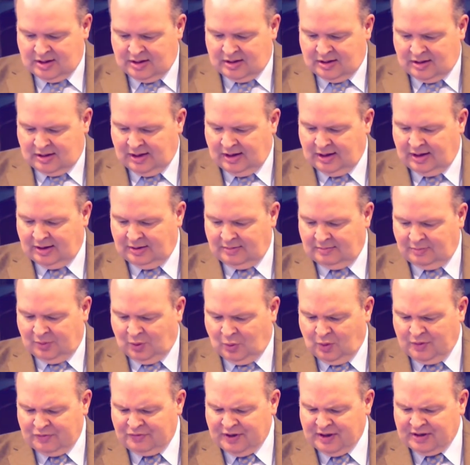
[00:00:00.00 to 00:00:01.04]
But
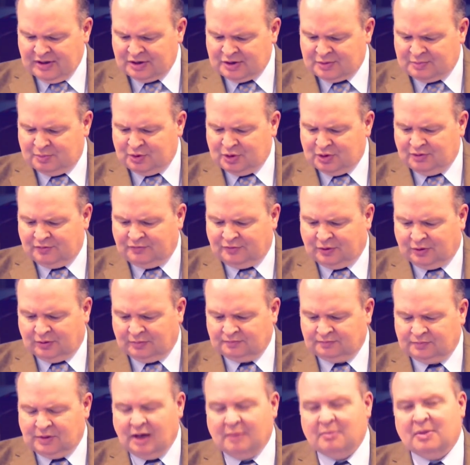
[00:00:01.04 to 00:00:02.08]
one thing that's beautiful
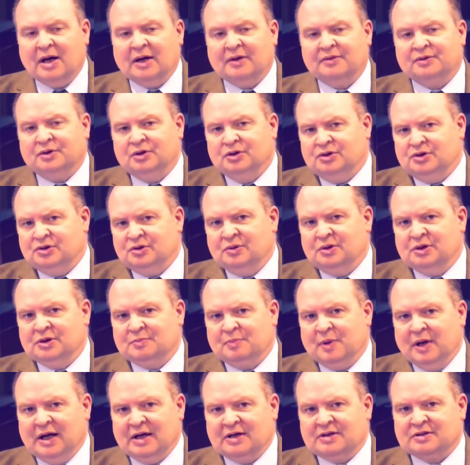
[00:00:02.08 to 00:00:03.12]
about the Jewish
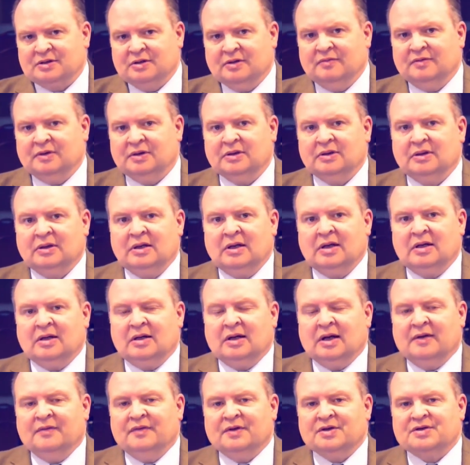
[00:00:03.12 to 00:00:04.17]
Passover
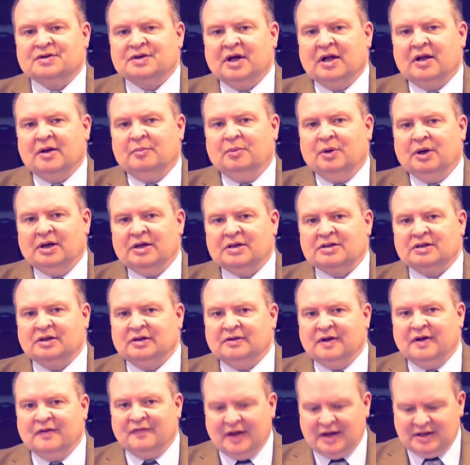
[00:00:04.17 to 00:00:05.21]
and the
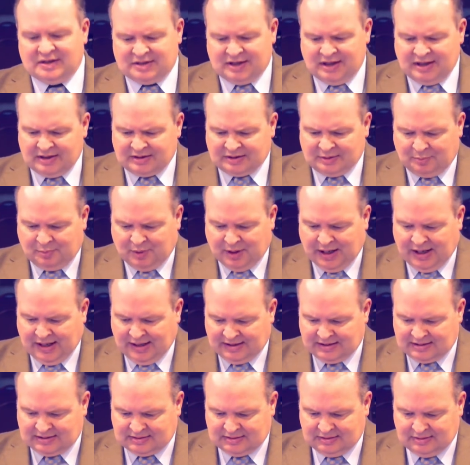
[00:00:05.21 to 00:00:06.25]
celebration, they take the
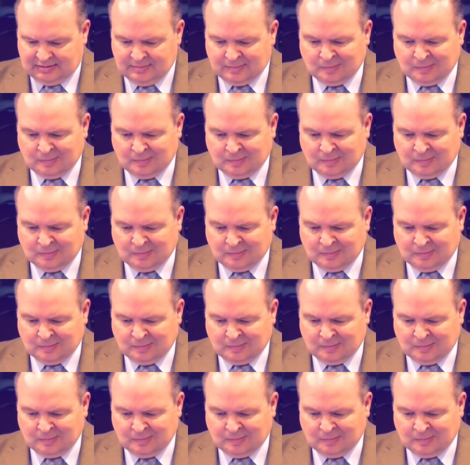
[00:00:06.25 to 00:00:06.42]
past,